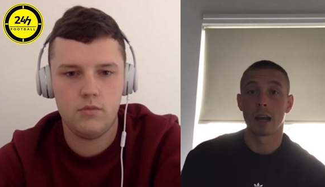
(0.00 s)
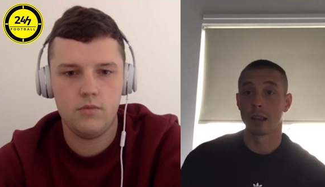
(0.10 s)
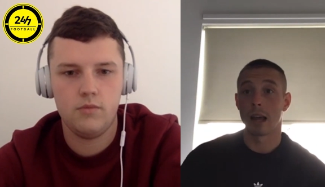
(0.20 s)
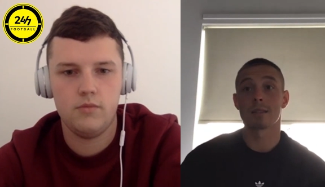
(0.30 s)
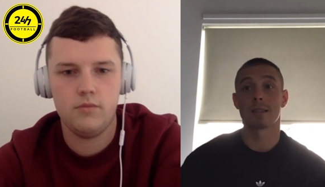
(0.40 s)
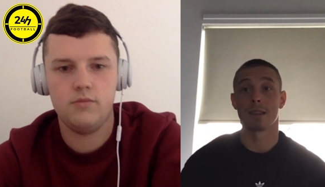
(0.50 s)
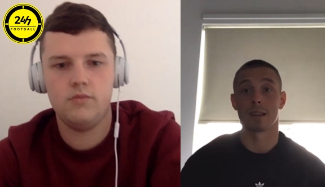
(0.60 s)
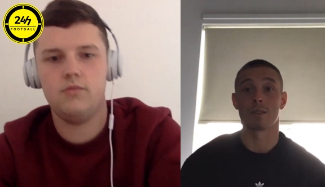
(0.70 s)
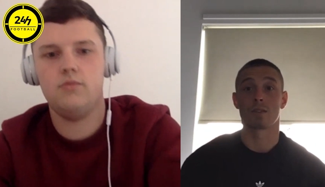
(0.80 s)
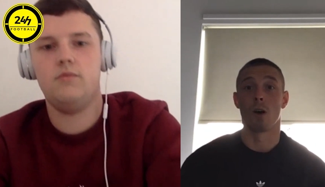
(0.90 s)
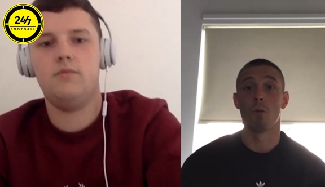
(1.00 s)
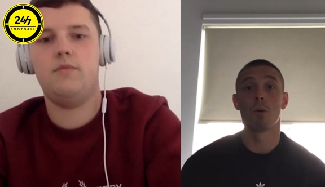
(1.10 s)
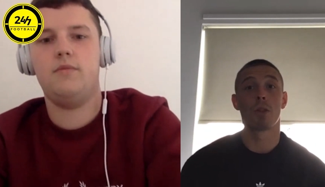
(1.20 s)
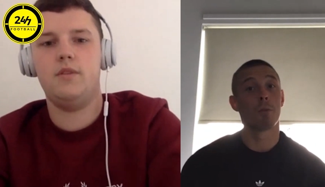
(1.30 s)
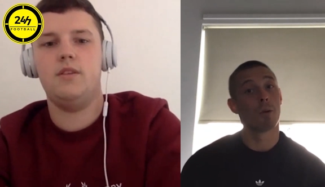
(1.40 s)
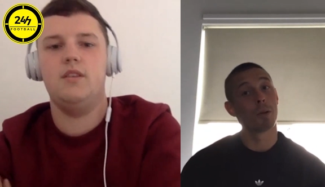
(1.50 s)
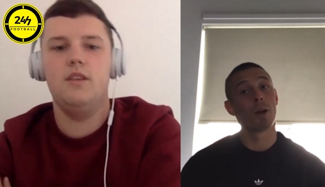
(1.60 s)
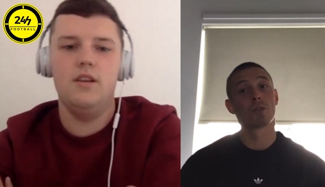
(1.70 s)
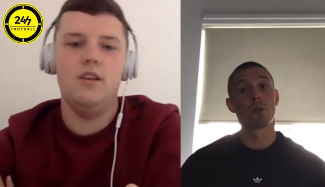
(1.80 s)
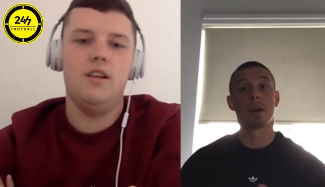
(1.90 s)
Speaker 1: I'd like to think so, but there will
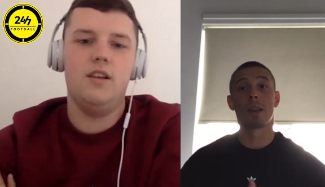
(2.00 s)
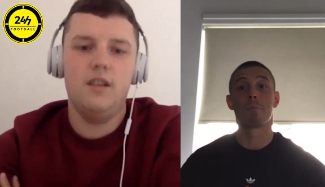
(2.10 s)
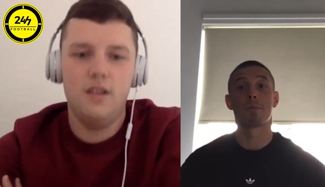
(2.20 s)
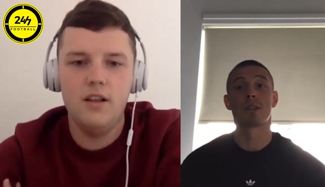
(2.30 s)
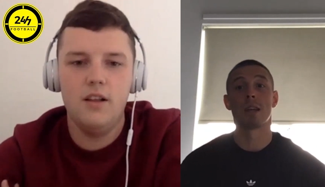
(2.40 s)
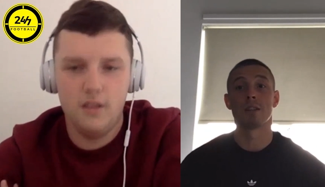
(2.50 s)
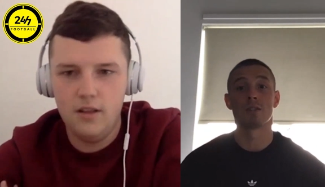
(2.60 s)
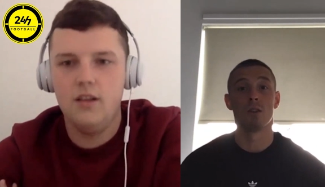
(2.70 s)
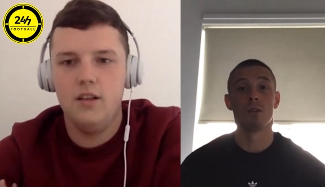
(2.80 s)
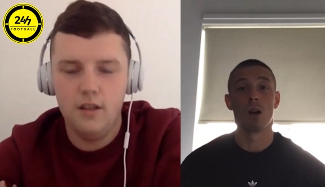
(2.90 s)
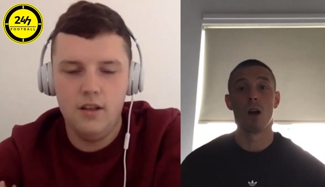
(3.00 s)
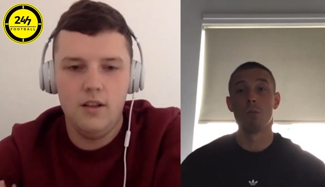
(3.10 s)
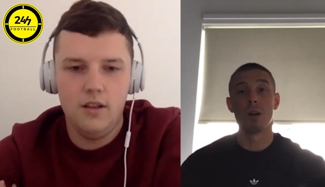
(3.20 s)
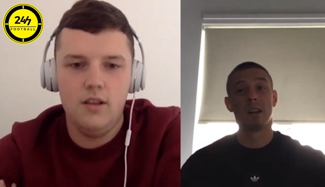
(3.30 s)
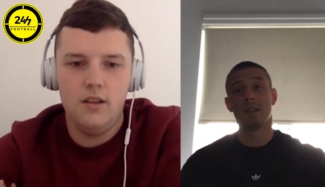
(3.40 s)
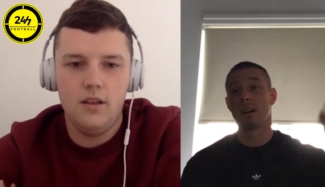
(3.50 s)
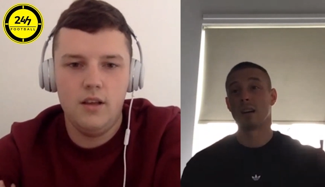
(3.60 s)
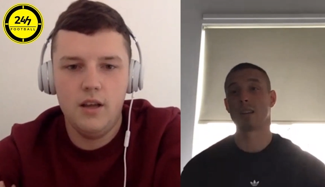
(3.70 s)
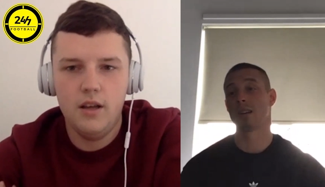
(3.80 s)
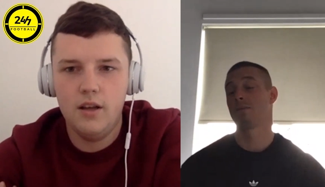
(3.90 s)
also be that percentage that will go, well,
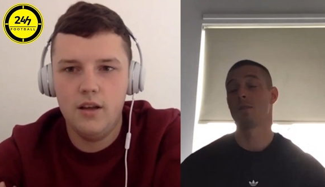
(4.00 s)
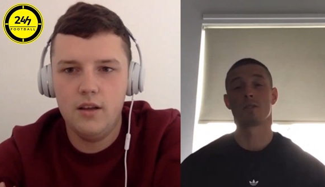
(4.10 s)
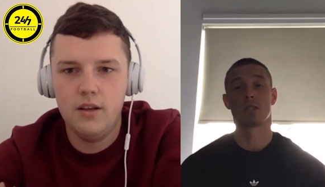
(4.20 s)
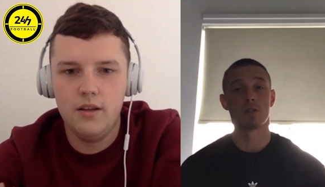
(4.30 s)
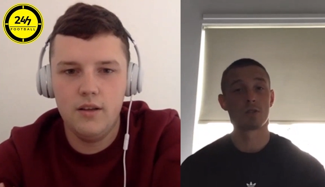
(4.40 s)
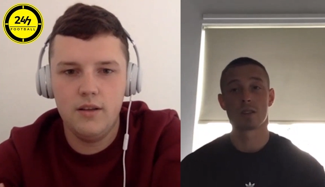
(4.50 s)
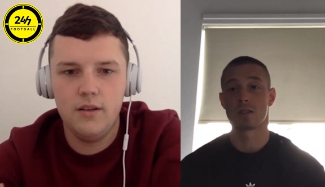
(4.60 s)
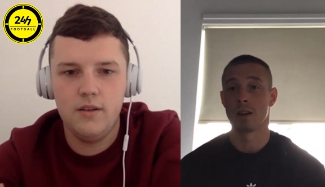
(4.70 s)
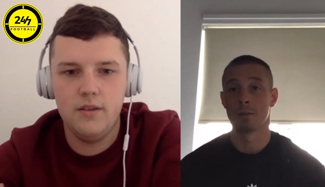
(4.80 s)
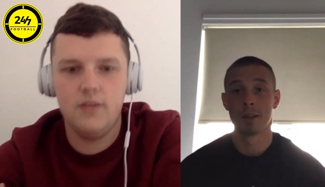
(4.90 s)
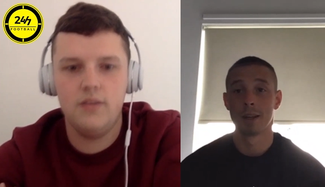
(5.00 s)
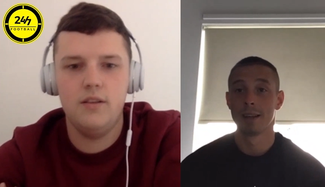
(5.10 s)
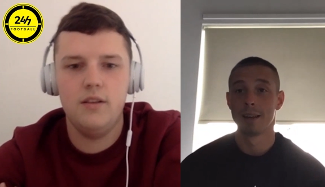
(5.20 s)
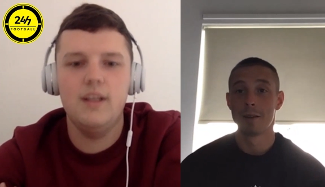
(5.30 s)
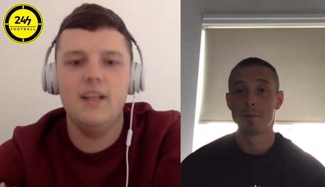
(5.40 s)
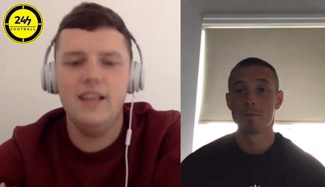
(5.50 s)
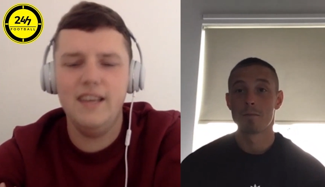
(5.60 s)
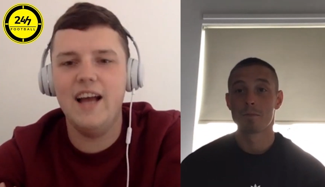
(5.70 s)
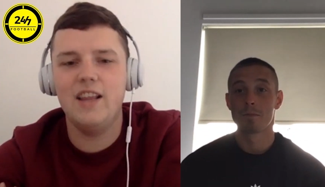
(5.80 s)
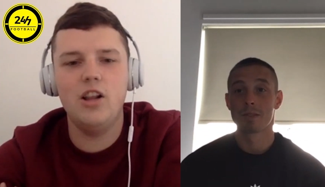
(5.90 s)
I've lost interest now.
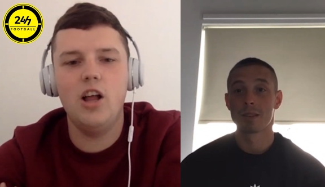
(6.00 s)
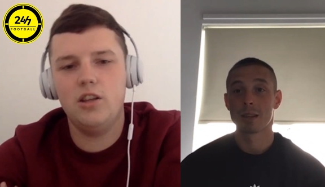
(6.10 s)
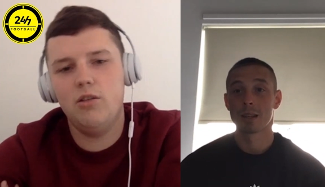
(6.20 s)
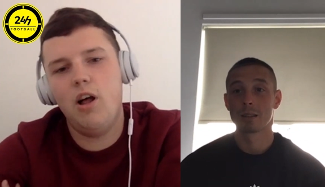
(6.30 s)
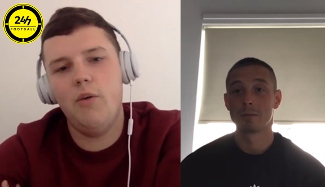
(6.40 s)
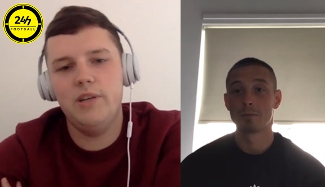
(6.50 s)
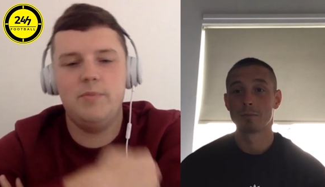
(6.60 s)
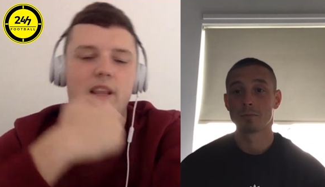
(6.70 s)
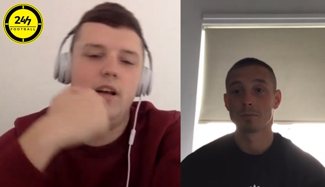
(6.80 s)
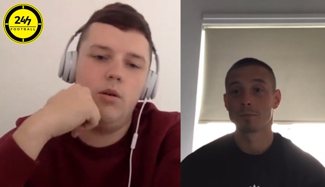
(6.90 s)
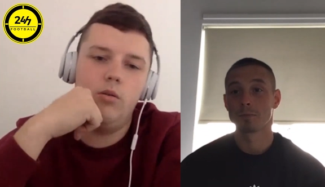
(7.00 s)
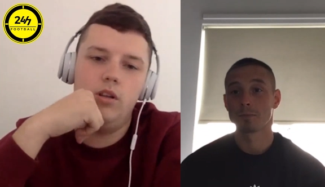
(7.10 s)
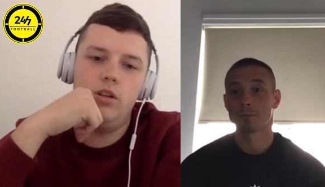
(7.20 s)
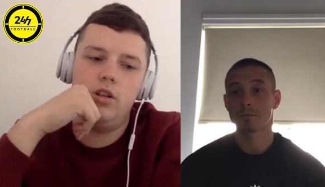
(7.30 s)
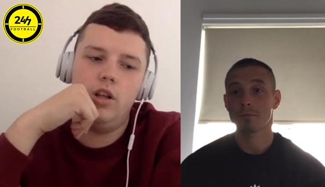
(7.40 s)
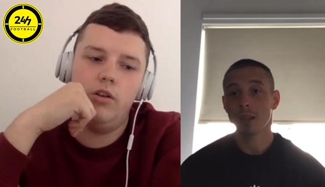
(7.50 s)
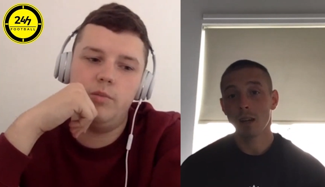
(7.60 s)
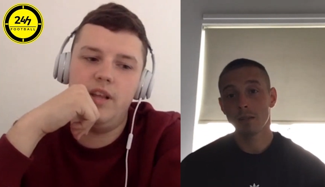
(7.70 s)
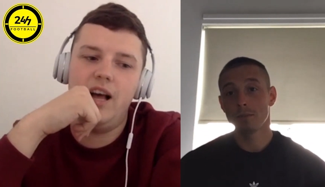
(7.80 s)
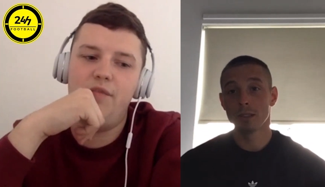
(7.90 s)
Speaker 2: Yeah, there'll always be that, won't there? There'll
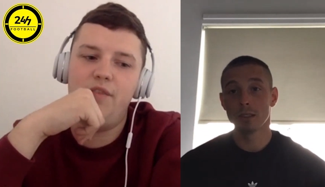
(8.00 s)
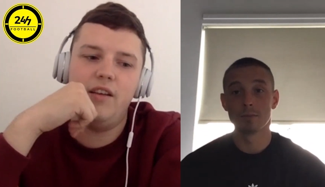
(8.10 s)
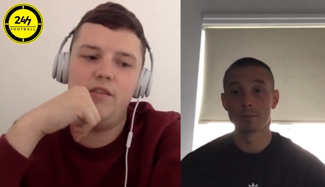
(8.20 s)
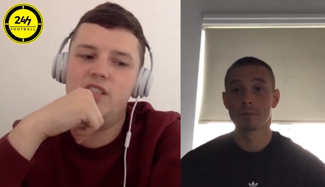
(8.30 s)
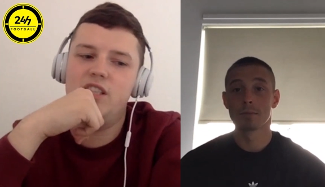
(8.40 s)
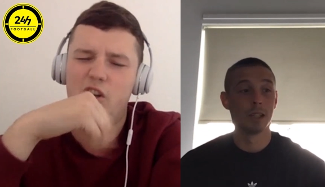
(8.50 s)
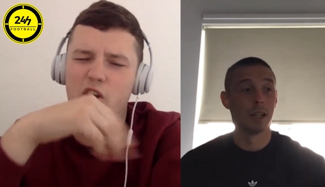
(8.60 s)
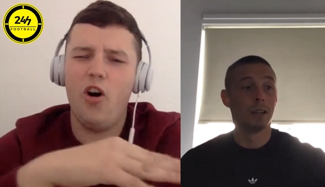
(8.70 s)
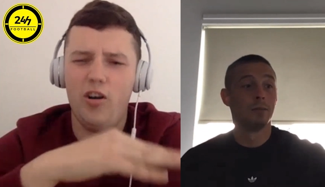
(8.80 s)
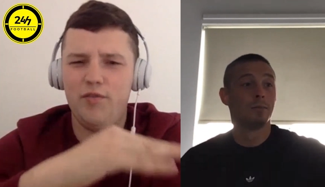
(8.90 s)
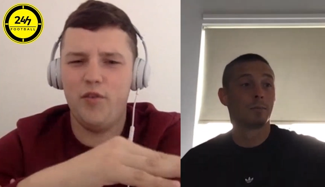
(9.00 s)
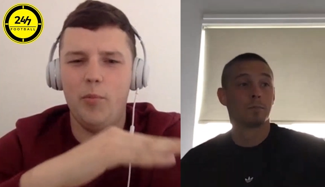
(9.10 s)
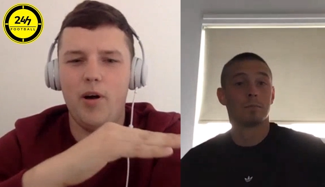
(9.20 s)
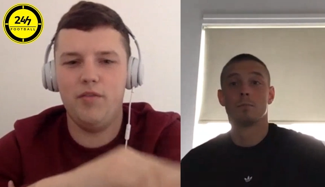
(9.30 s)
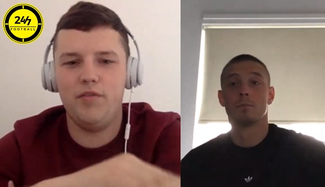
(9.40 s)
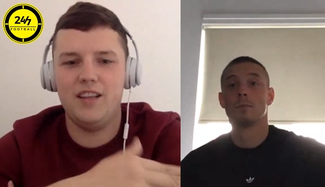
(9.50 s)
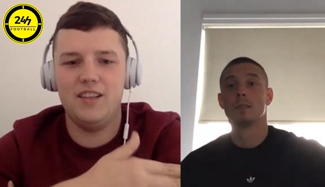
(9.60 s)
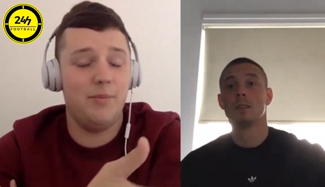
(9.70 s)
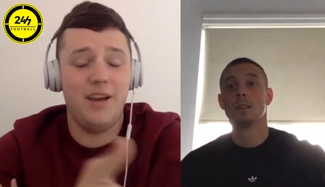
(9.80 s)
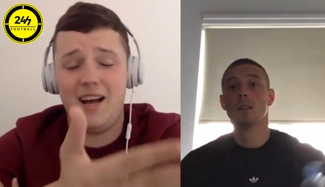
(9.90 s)
always be that. I think the core football
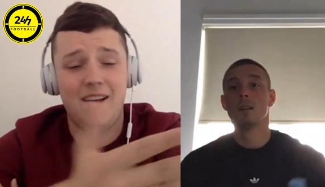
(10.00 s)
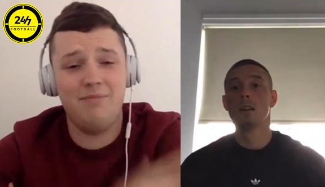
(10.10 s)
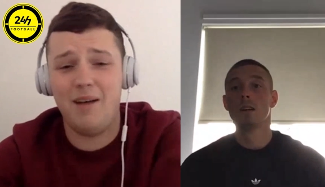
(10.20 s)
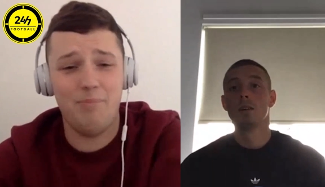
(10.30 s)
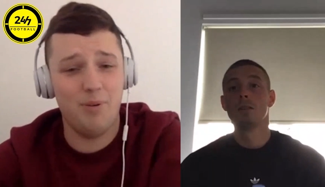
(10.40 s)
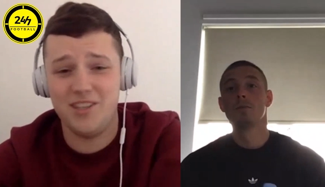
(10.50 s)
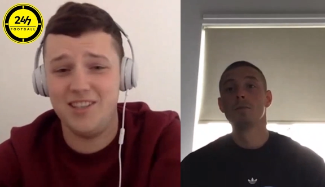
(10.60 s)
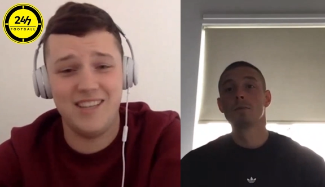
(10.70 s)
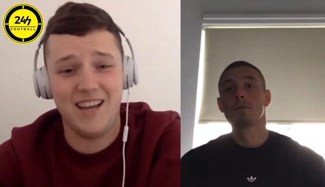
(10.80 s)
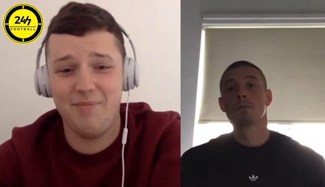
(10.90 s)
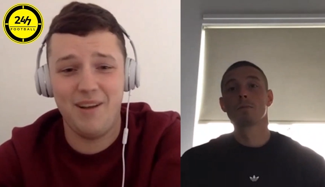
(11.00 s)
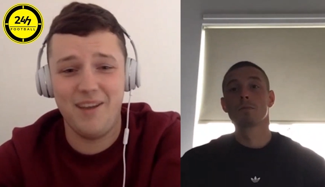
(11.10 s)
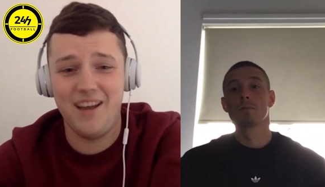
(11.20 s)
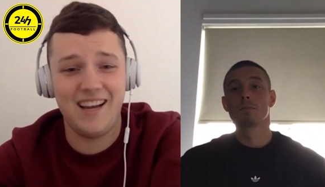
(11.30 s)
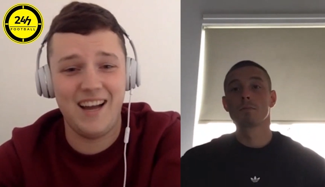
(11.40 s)
fans, I mean, I'm buzzing to get back, mate. I